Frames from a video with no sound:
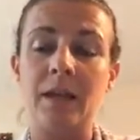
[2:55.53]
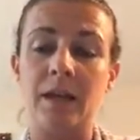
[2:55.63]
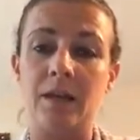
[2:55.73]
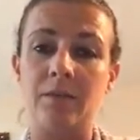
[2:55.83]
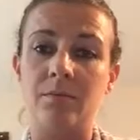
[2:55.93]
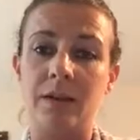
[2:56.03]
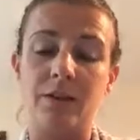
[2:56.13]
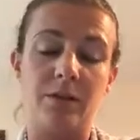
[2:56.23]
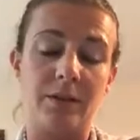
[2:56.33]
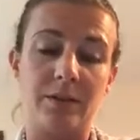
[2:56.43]

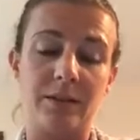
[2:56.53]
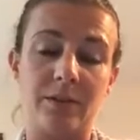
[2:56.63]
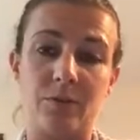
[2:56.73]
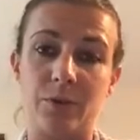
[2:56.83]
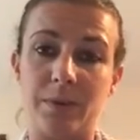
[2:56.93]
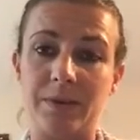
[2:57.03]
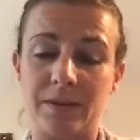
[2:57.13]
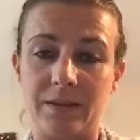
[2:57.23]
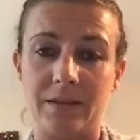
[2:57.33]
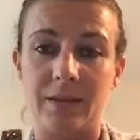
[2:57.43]
and you like the sound of what the
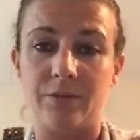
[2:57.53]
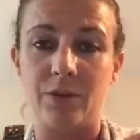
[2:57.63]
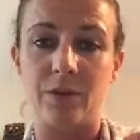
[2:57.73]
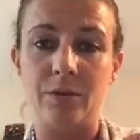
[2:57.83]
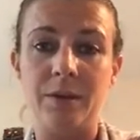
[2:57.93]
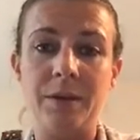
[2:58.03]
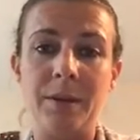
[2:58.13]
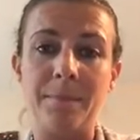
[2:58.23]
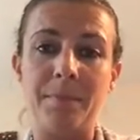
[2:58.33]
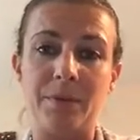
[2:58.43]
business can give you,
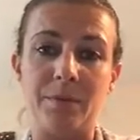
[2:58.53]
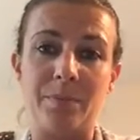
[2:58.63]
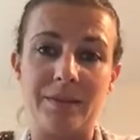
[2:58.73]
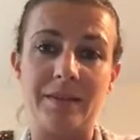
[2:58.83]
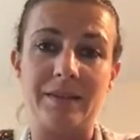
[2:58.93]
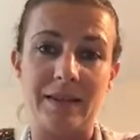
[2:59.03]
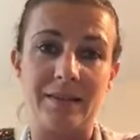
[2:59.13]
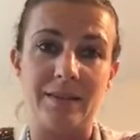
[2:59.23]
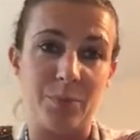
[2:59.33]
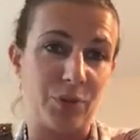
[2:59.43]
but the business
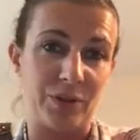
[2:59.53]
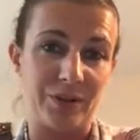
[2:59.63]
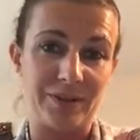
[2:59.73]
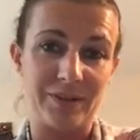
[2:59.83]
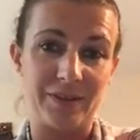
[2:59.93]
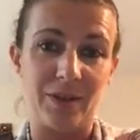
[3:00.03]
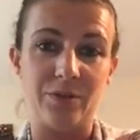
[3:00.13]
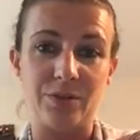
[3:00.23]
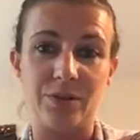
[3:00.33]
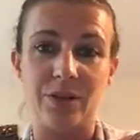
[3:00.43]
is the products,
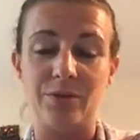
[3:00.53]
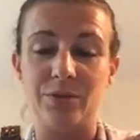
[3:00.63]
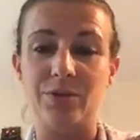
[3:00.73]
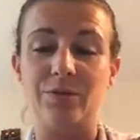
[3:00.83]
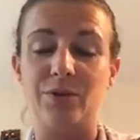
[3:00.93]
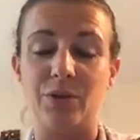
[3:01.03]
so you've